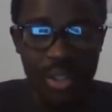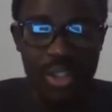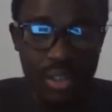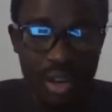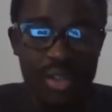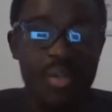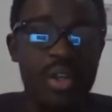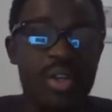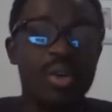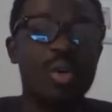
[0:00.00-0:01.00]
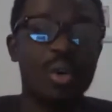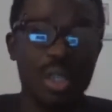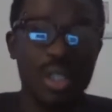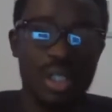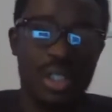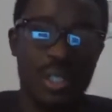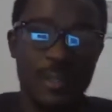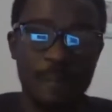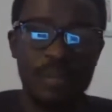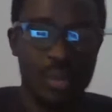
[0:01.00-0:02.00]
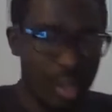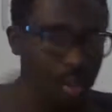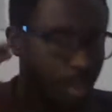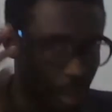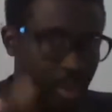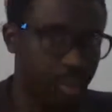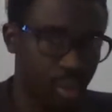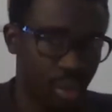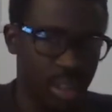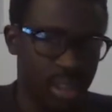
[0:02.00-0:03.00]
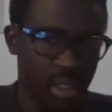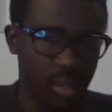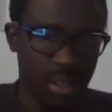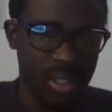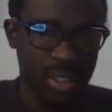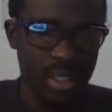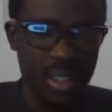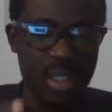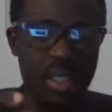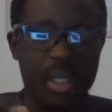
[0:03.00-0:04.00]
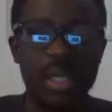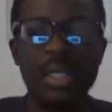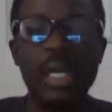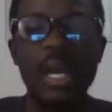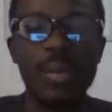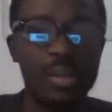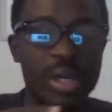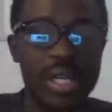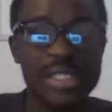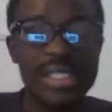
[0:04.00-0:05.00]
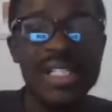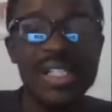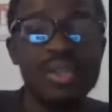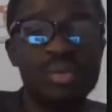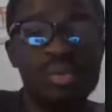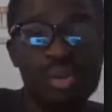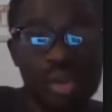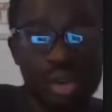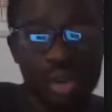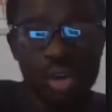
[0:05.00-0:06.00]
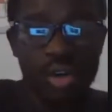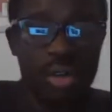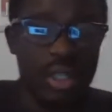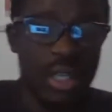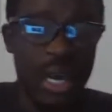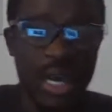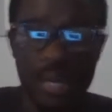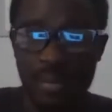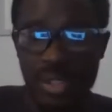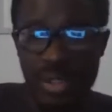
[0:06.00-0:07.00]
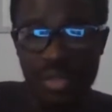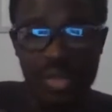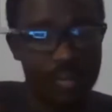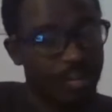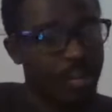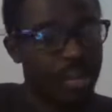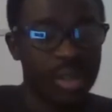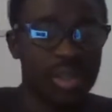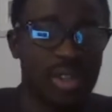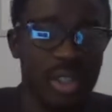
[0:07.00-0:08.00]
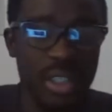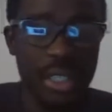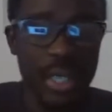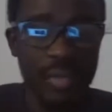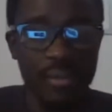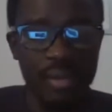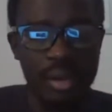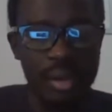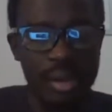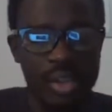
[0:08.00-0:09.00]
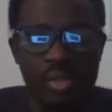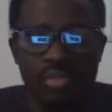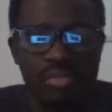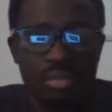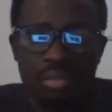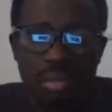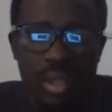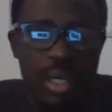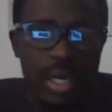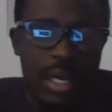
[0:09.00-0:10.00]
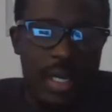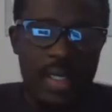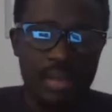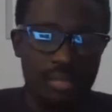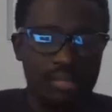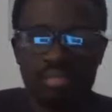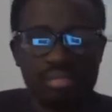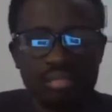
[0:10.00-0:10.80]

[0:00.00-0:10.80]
interaction with your colleagues, purposeful colleagues, anyways, can help you, can set you on a higher pedestal in your journey in life. So I can